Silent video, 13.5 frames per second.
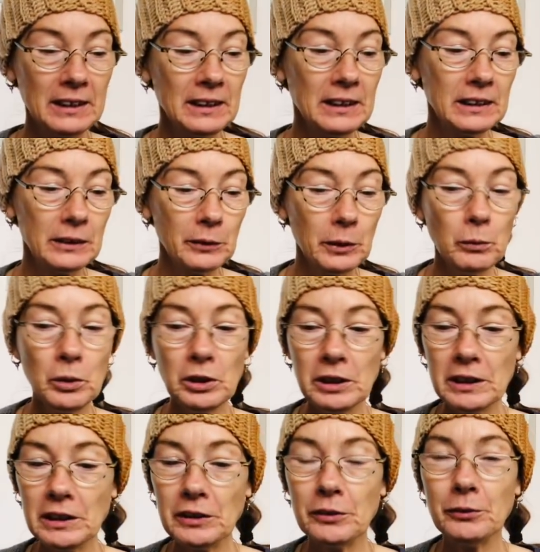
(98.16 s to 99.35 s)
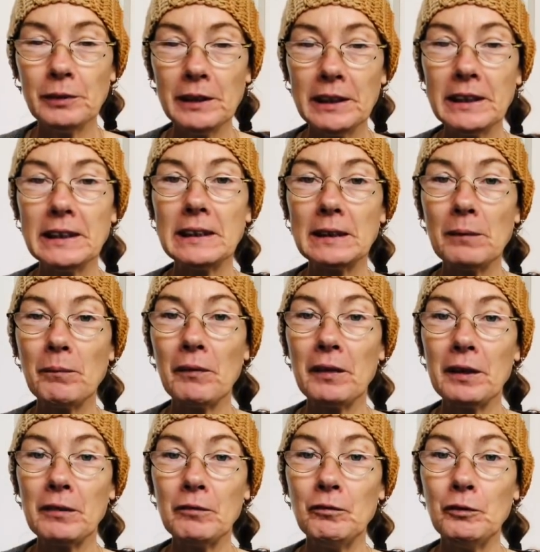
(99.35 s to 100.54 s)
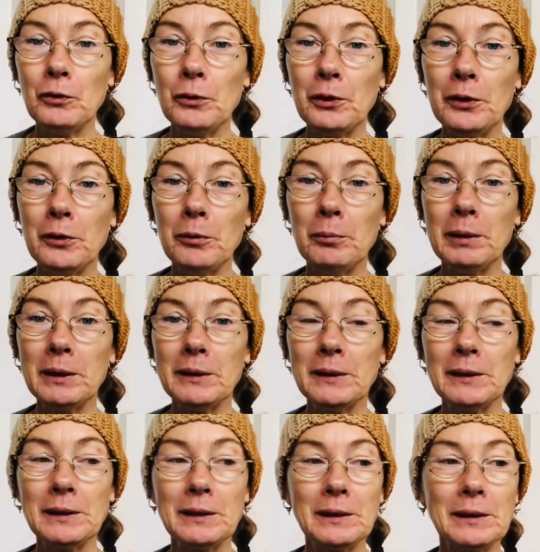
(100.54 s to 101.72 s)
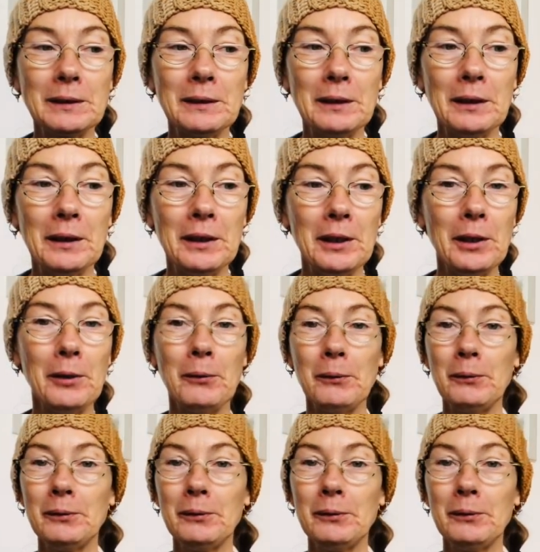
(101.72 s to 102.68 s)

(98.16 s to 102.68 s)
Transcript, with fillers: So I wanted to release something for you because I know